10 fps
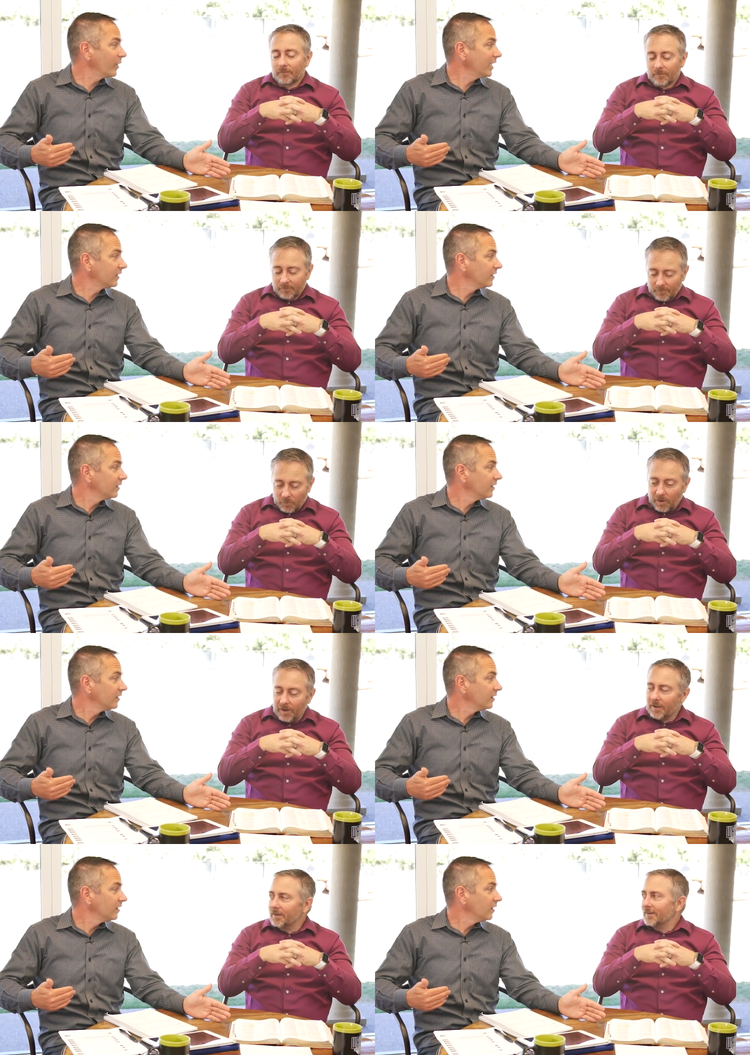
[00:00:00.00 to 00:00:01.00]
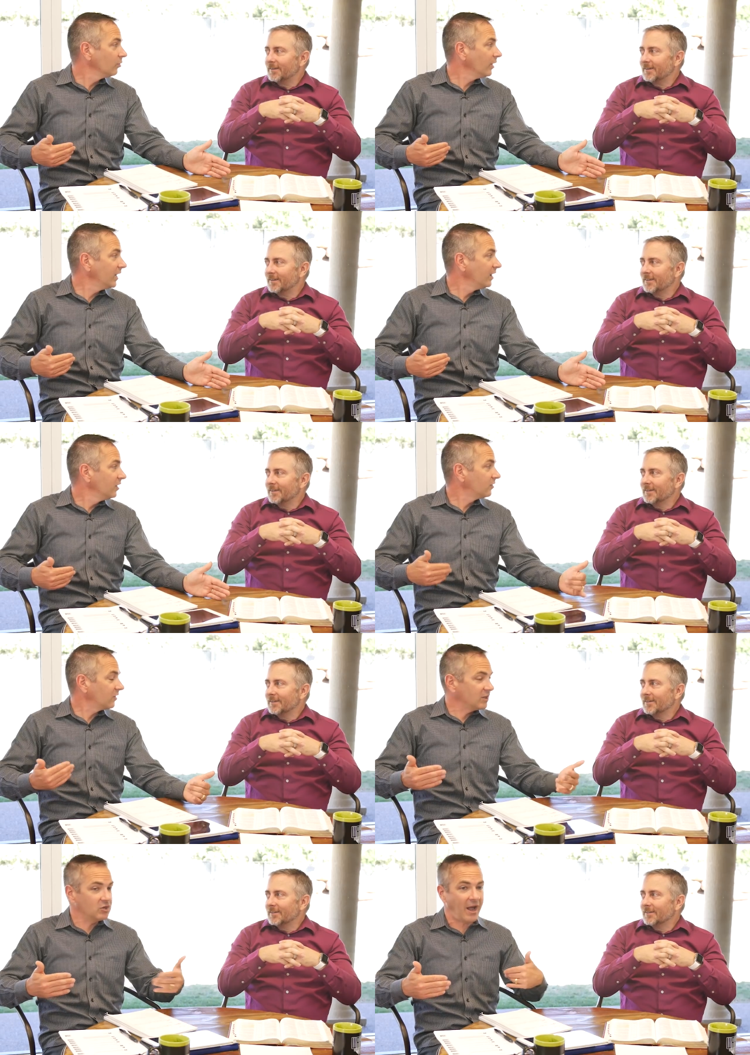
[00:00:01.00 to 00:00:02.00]
Speaker 1: a week. Right. Right. So
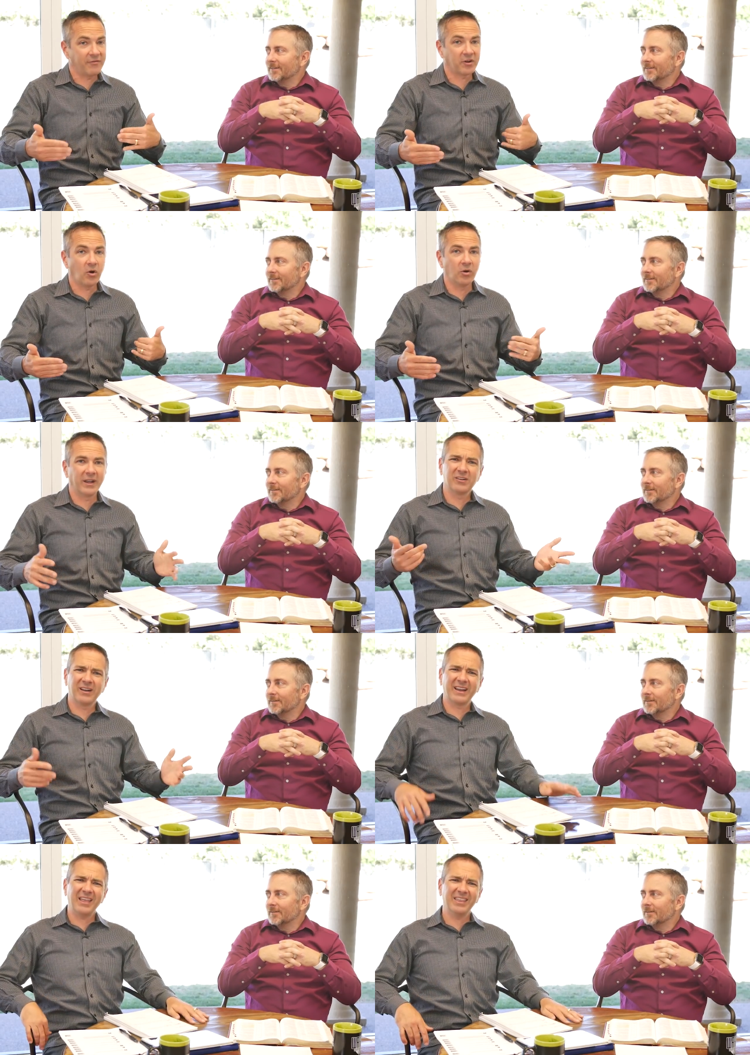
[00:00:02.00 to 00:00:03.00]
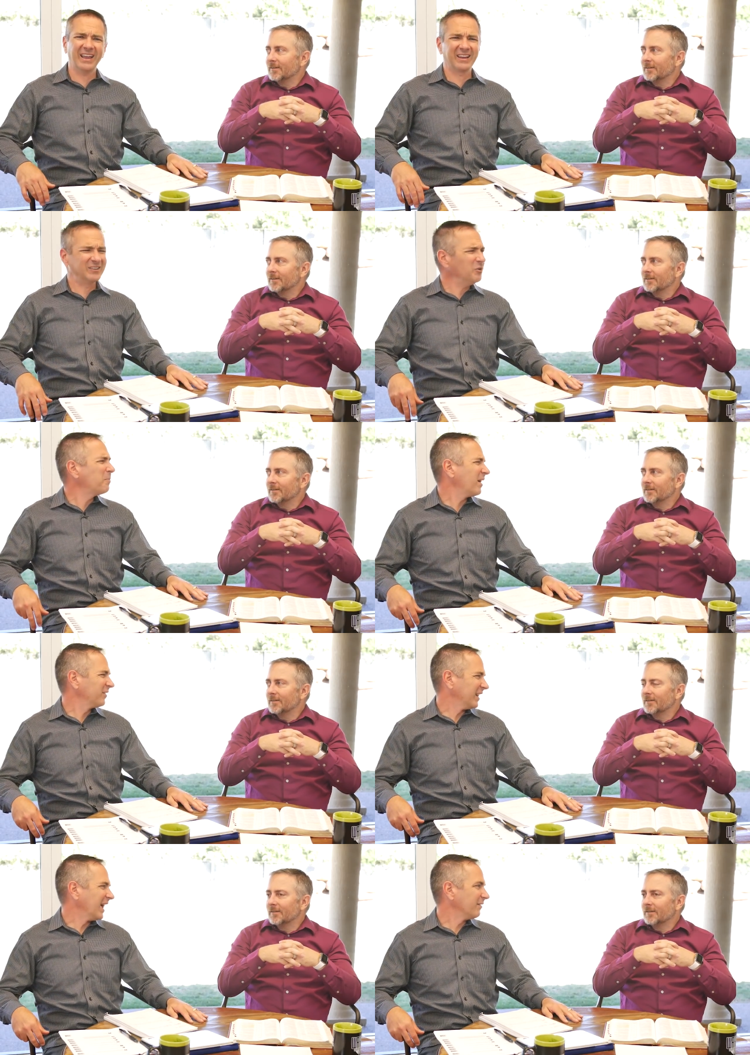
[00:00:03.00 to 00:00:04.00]
then you have a goal, and you're like, I think I could do a
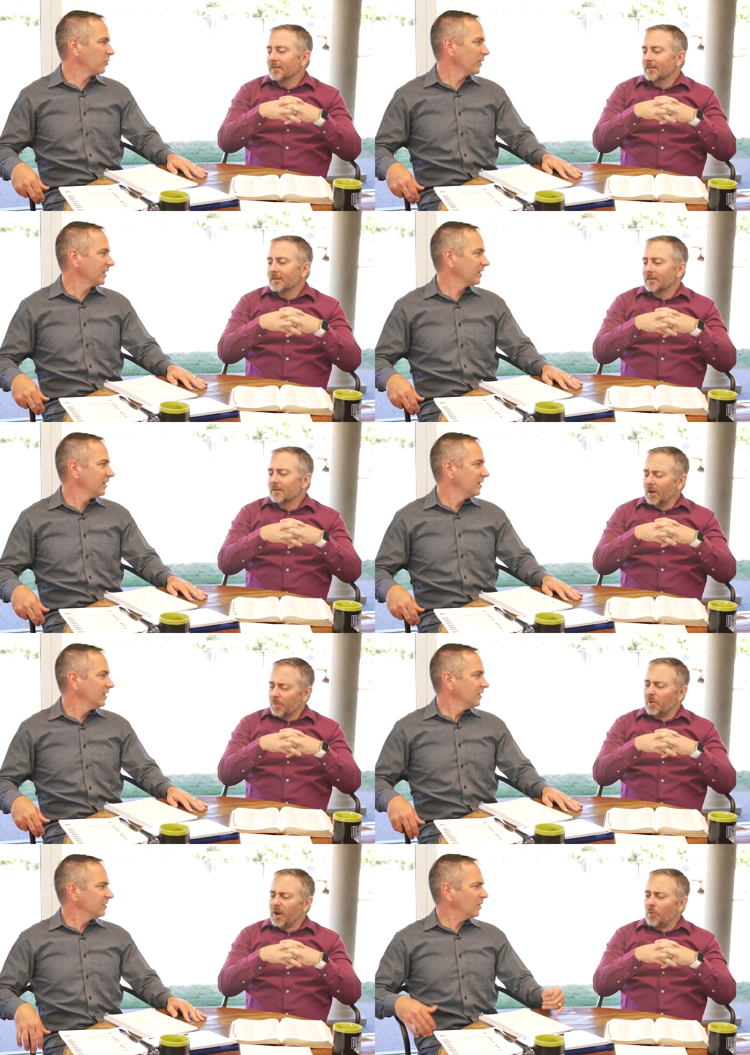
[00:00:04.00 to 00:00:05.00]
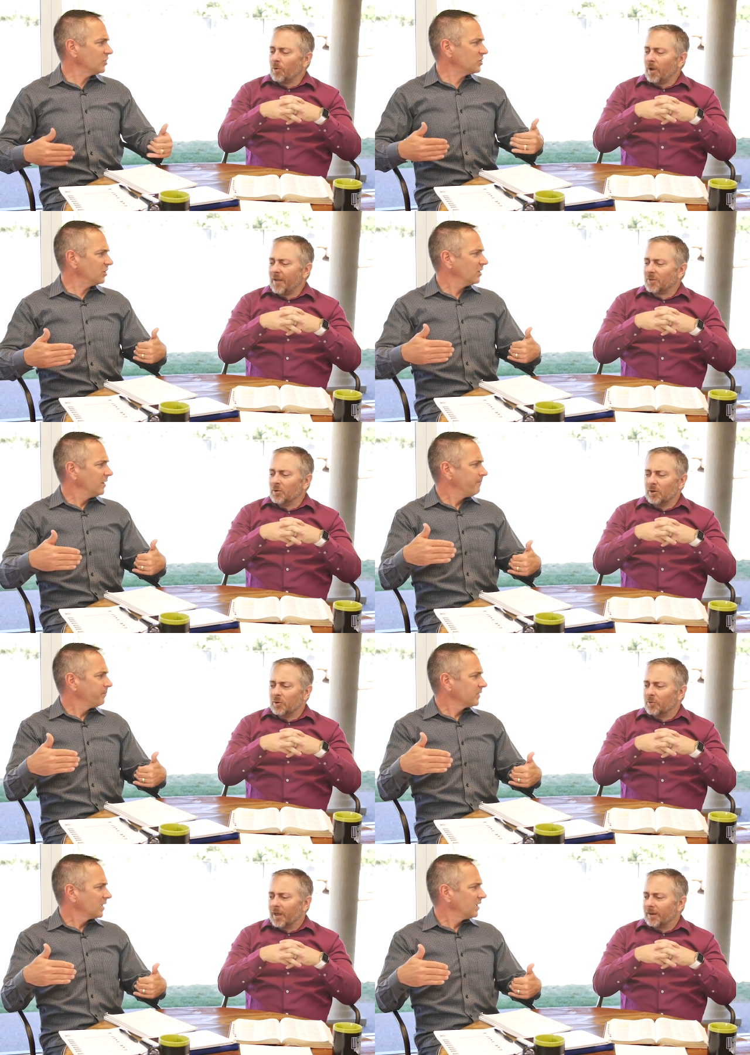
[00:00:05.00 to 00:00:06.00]
pound and a half a week. Okay, but now so what do I have
Speaker 2: to do to
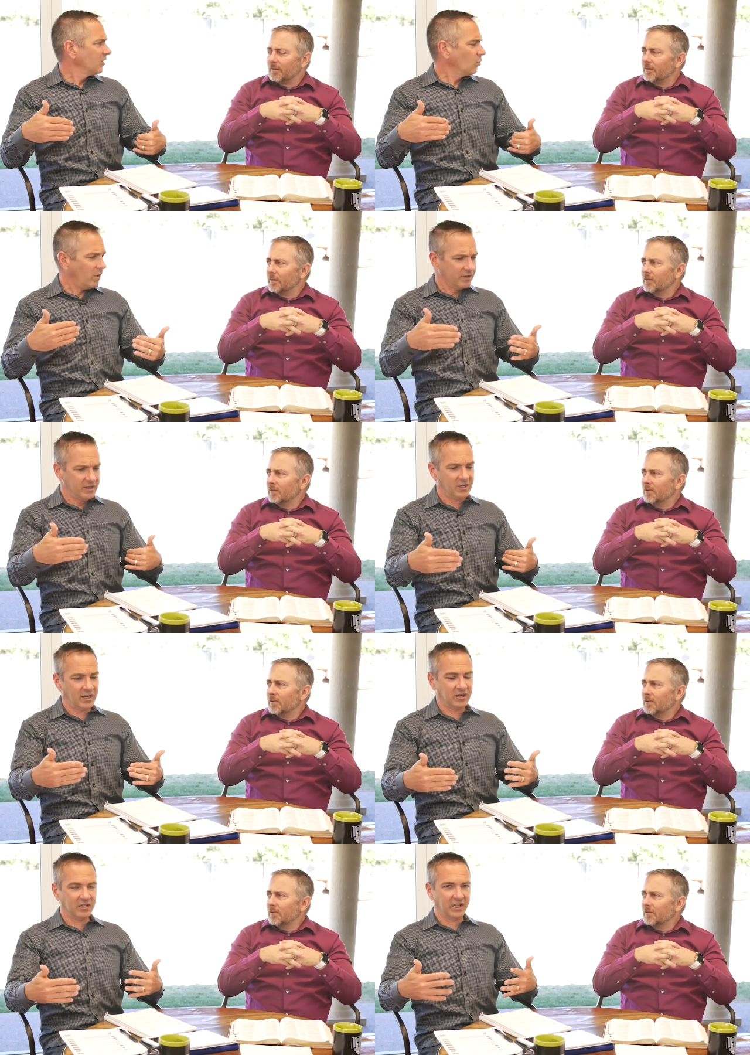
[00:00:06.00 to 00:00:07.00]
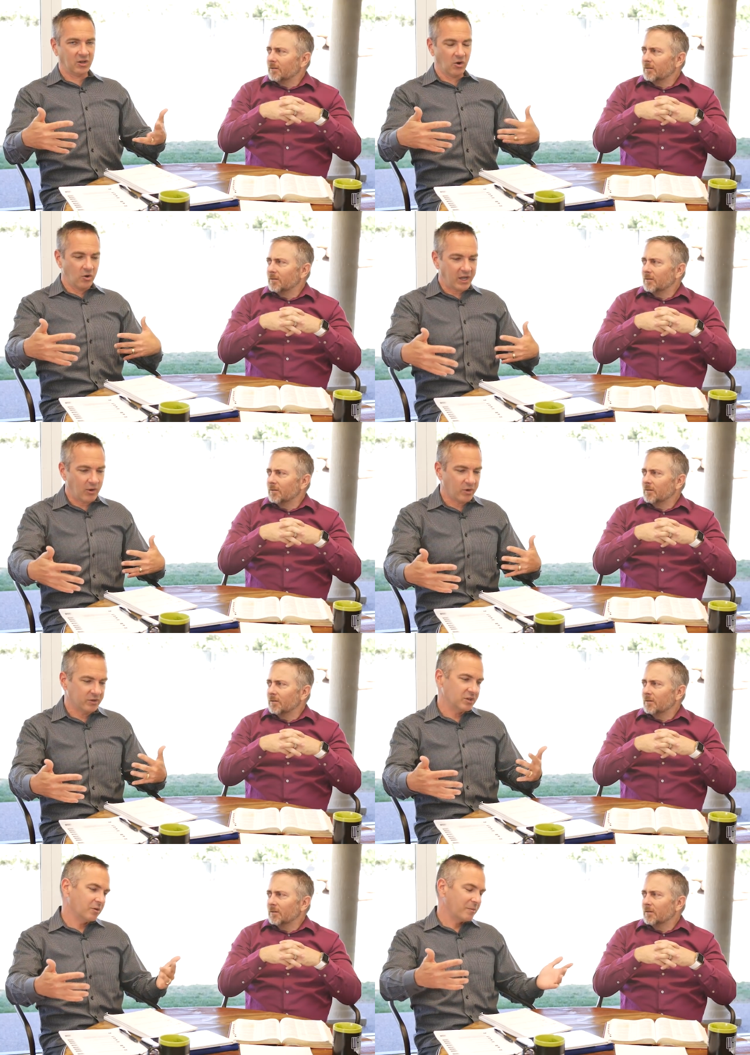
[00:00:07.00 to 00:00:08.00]
do that?
Speaker 1: Well, then you gotta like go. Okay,
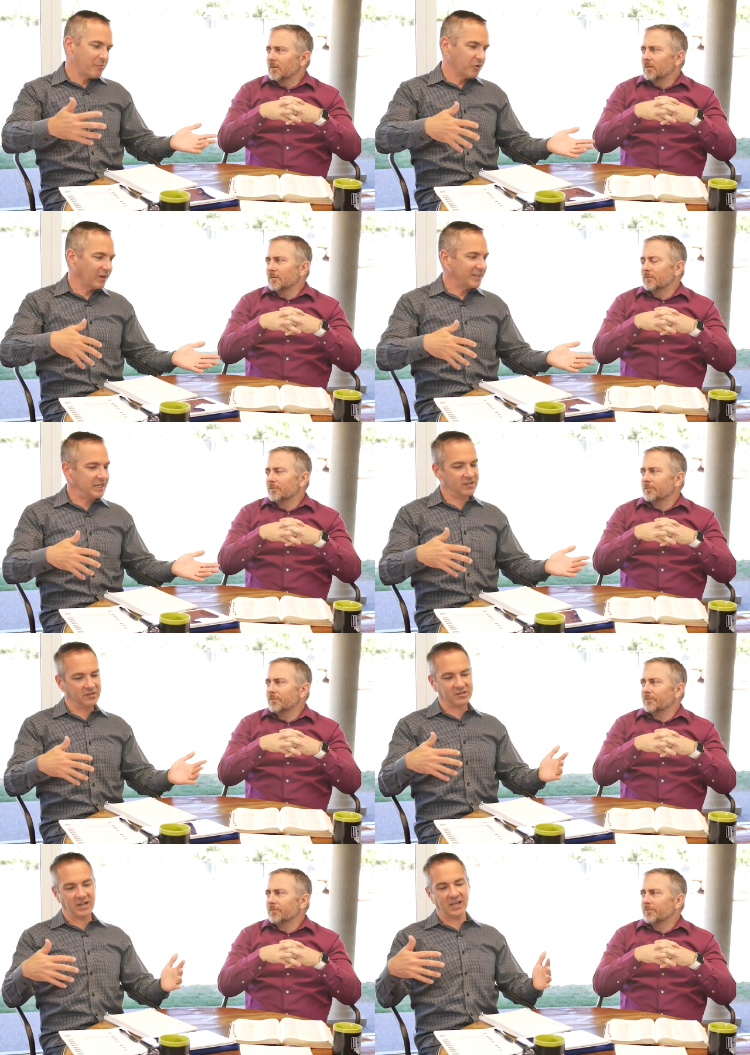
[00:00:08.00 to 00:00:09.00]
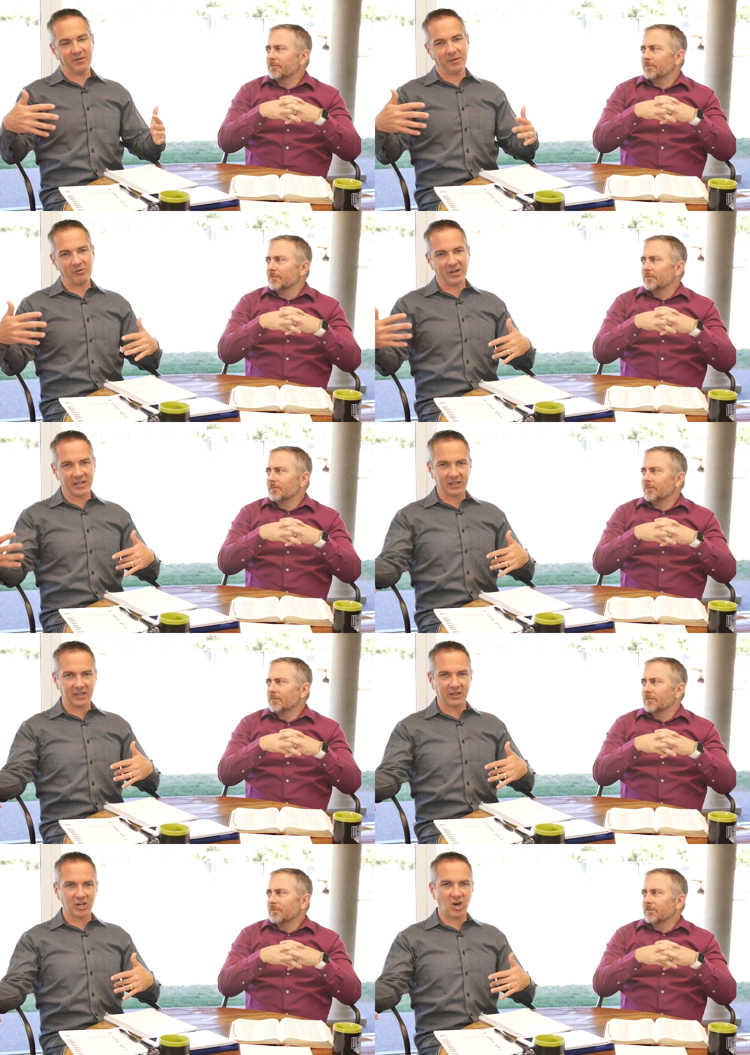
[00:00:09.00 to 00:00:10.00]
well, you know, maybe you're like keto diet, maybe like
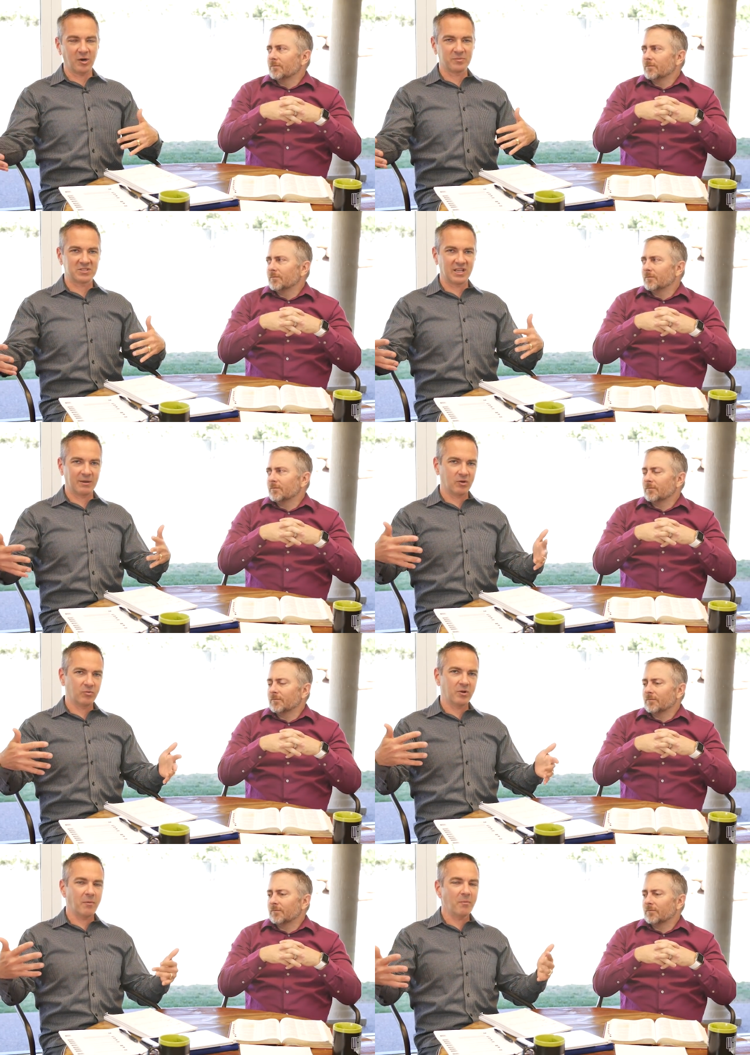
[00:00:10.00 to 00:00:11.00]
a carbs thing. But